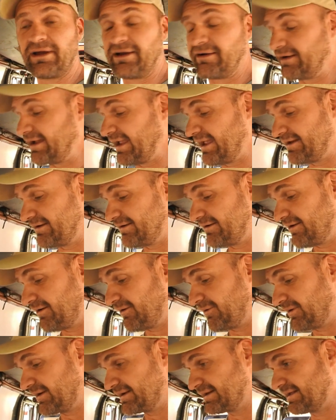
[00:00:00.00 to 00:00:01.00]
I had
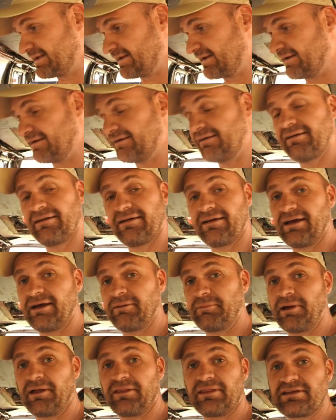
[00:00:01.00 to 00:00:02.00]
no idea
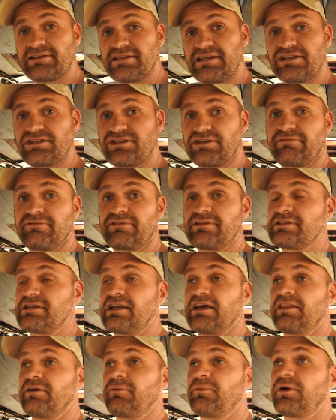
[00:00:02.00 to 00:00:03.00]
about these air shifters,
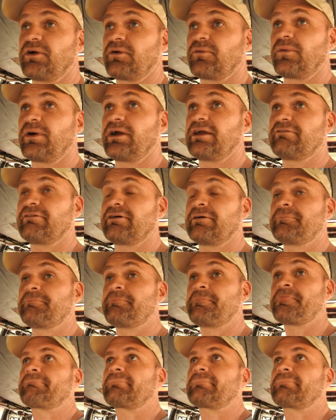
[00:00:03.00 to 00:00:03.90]
how they work, whatever.